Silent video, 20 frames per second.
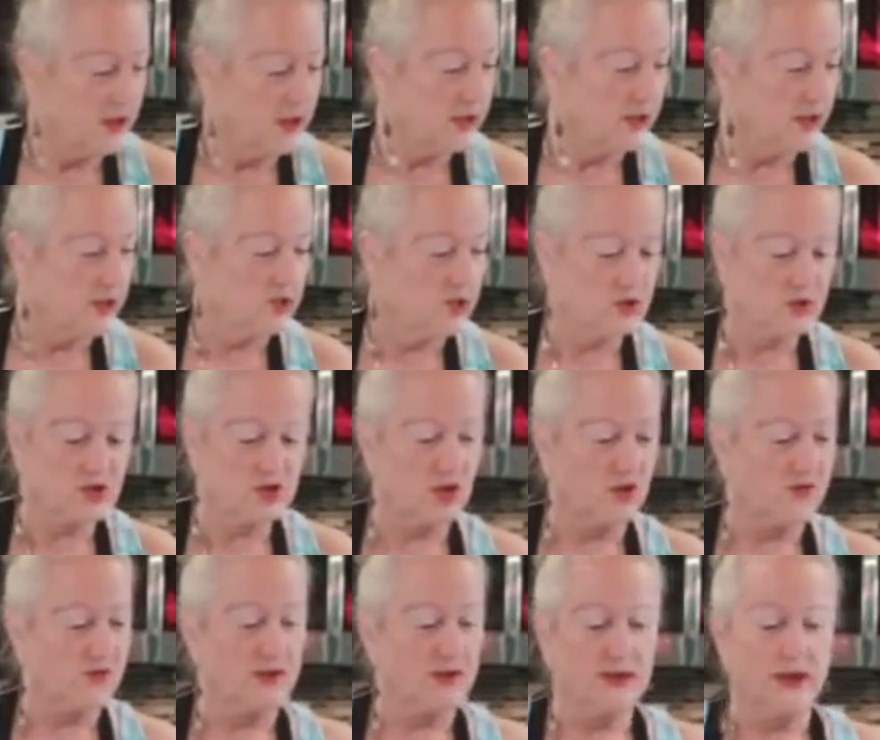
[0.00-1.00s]
Get
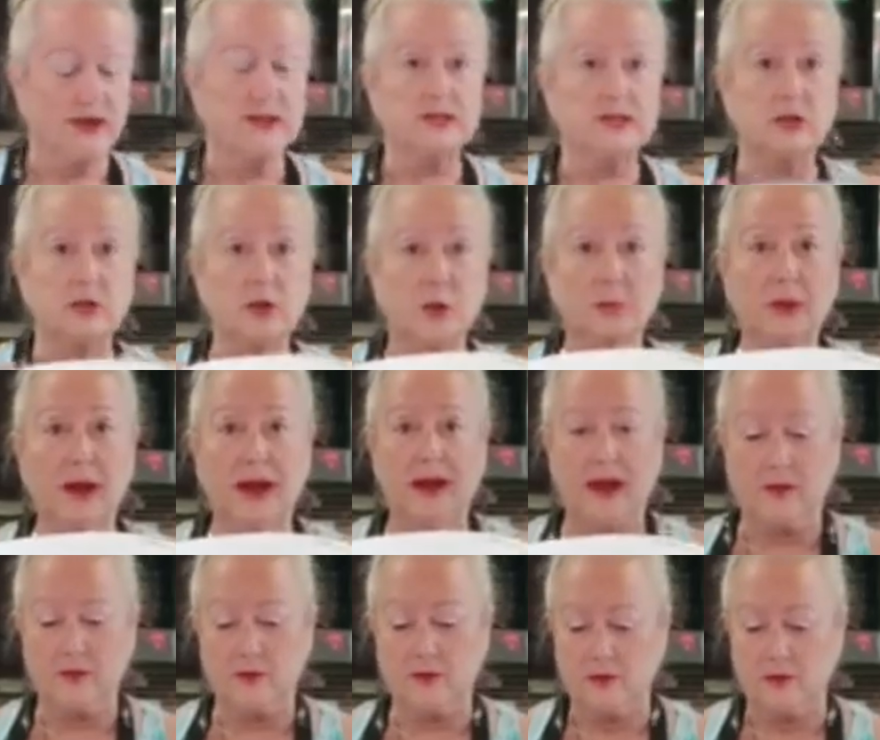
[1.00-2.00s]
yourself a nice little
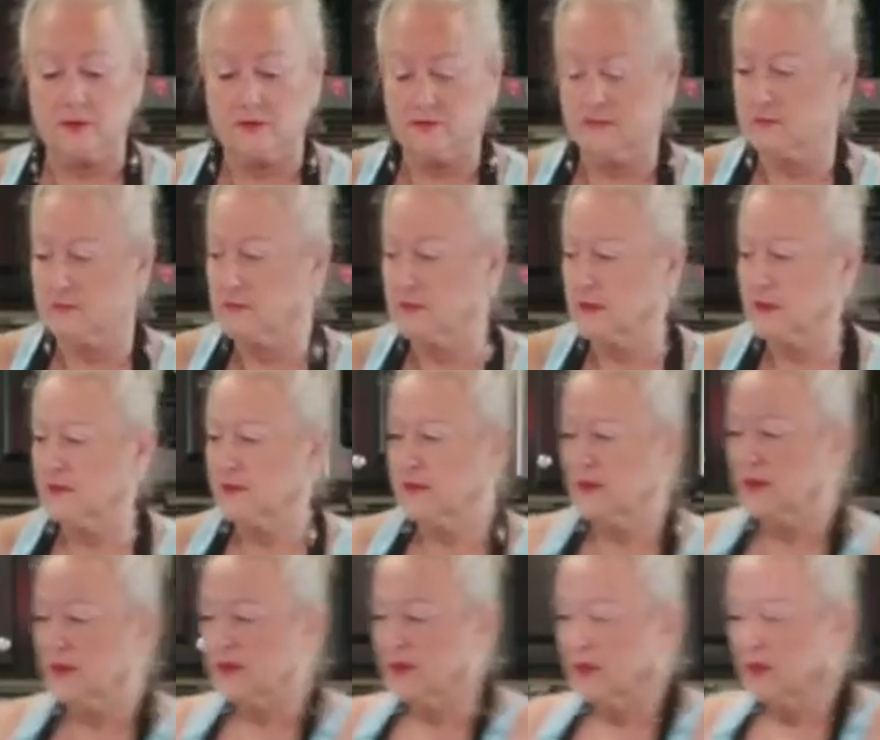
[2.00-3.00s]
platter
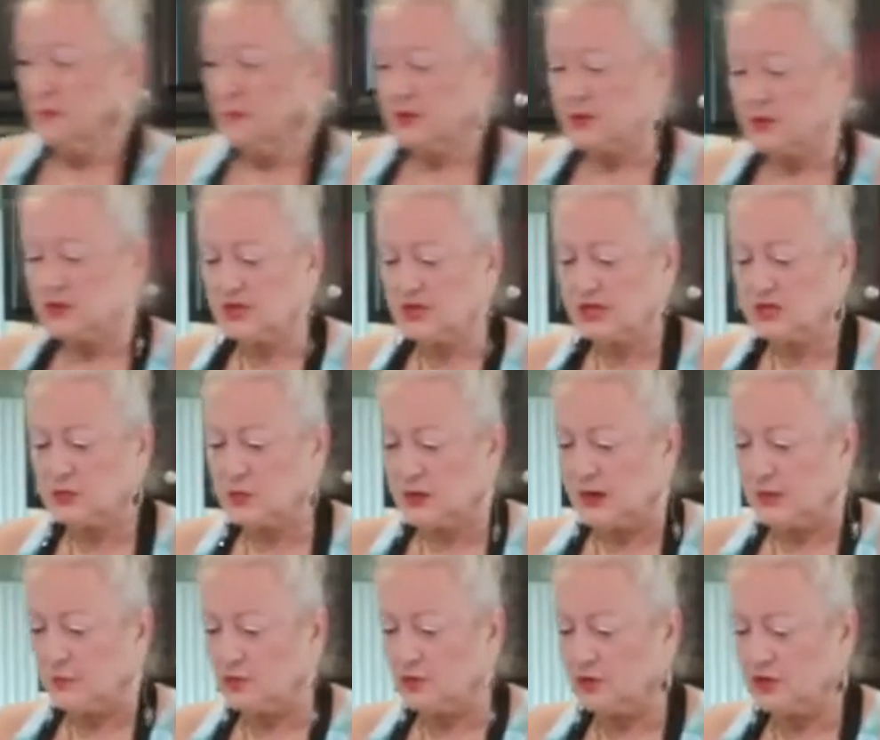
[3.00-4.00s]
because that's
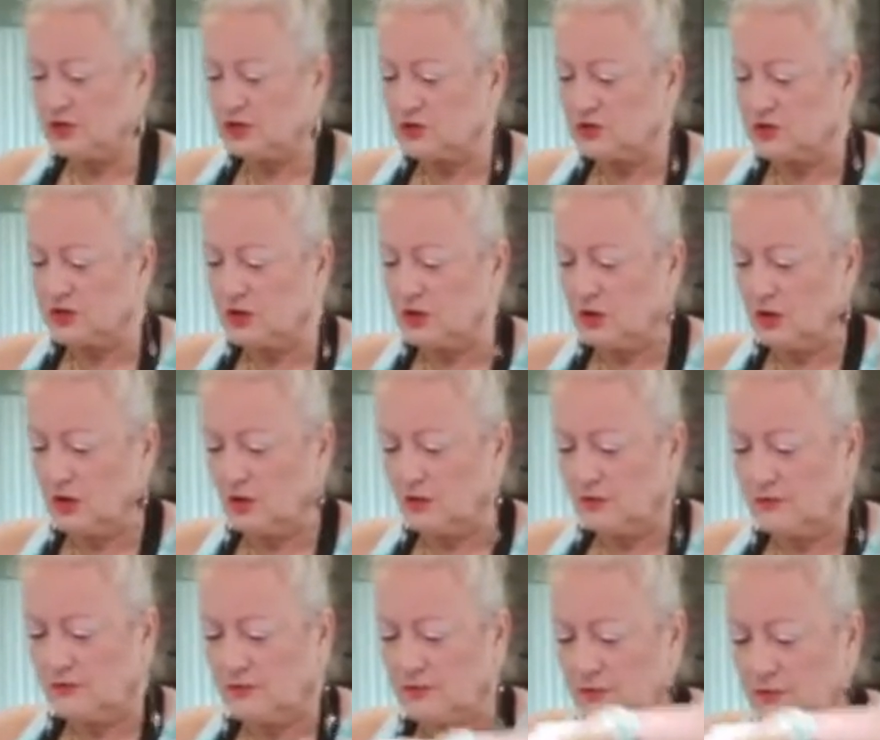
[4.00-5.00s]
where it's going to go
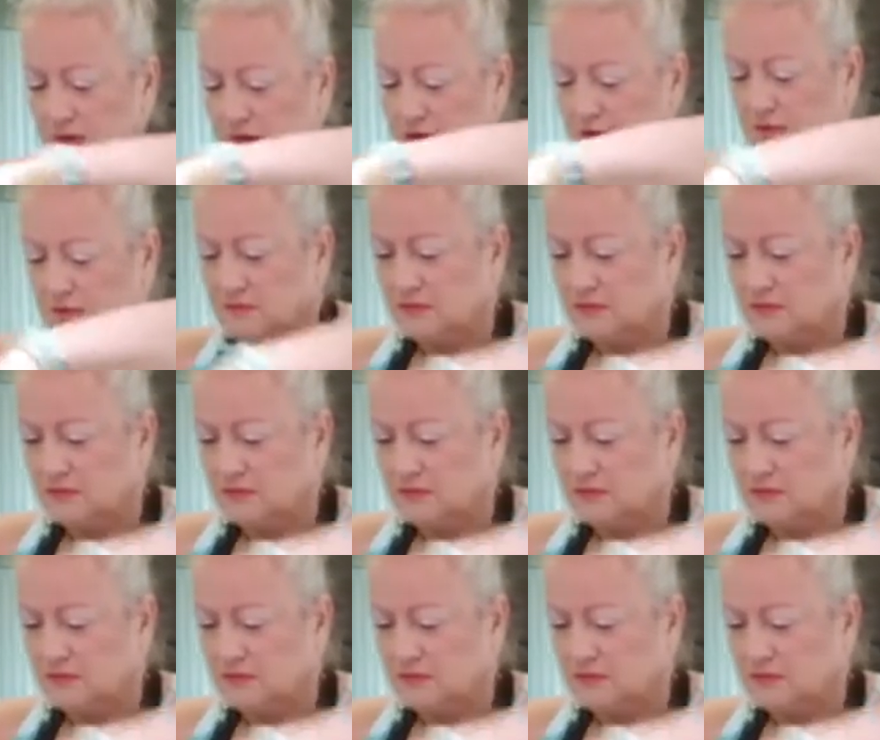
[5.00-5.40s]
for me.